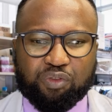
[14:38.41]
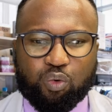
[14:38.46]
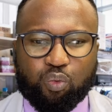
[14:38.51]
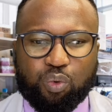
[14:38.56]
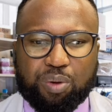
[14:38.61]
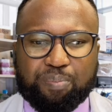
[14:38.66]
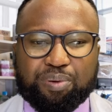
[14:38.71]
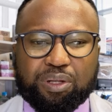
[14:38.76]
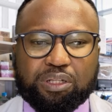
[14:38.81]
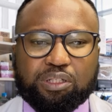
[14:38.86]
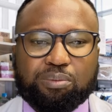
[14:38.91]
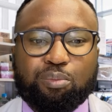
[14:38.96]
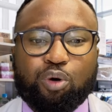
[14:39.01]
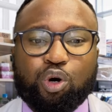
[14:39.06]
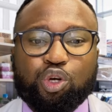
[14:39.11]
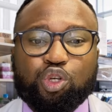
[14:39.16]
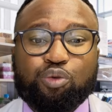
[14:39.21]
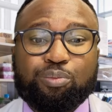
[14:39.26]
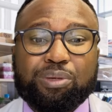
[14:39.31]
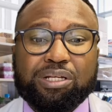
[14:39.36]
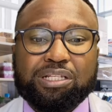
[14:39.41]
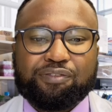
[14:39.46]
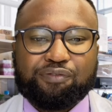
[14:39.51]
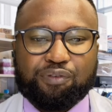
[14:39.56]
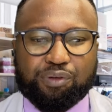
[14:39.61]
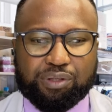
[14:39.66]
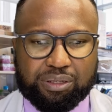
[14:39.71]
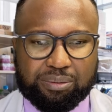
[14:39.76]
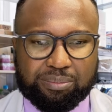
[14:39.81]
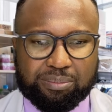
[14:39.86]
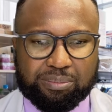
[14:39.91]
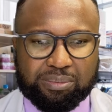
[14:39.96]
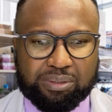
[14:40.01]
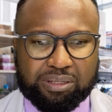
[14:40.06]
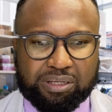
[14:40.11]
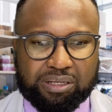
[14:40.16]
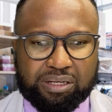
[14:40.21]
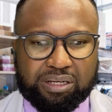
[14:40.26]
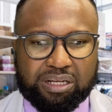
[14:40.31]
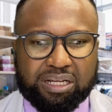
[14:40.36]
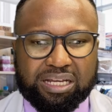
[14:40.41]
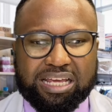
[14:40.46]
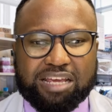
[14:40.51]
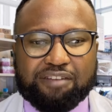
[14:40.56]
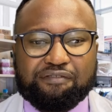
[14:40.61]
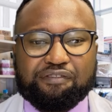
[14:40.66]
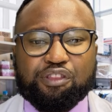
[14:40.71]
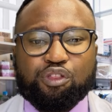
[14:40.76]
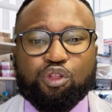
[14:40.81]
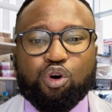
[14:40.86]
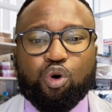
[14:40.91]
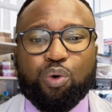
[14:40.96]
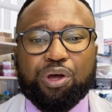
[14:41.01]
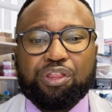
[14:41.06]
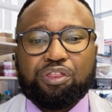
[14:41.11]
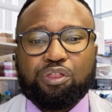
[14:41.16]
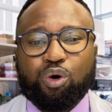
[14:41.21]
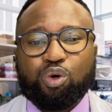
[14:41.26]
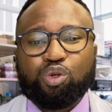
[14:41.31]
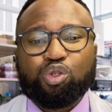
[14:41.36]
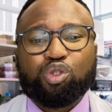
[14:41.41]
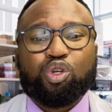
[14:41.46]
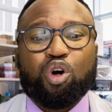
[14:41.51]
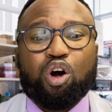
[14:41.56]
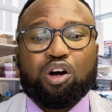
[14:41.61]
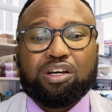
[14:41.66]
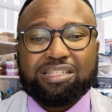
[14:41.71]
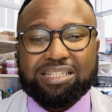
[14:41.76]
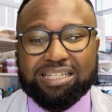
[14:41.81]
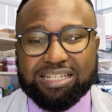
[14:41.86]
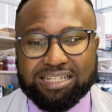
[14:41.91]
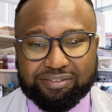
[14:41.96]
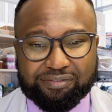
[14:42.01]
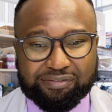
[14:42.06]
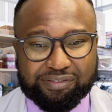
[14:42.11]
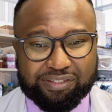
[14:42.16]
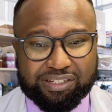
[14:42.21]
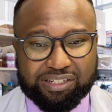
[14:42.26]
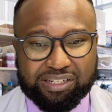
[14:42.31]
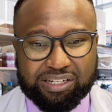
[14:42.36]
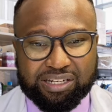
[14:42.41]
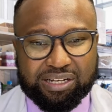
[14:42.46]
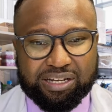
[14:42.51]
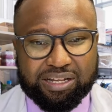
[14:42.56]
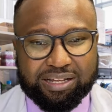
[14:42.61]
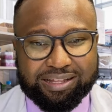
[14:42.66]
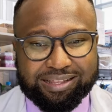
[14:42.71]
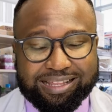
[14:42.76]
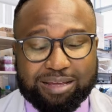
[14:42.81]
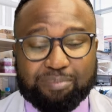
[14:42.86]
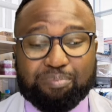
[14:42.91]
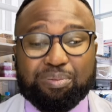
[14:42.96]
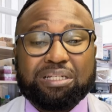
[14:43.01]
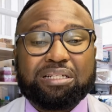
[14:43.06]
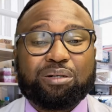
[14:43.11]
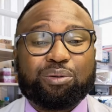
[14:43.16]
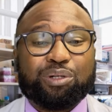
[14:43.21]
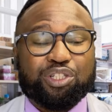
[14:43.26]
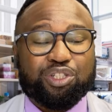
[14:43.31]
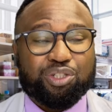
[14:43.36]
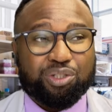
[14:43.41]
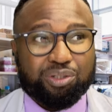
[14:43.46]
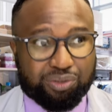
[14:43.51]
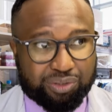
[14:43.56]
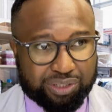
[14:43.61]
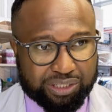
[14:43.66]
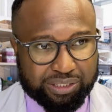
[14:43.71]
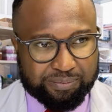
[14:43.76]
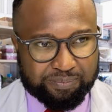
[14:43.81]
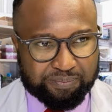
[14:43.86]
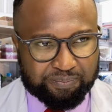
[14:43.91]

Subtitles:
We built monuments for them, even though when those dogs lived, they bit our children.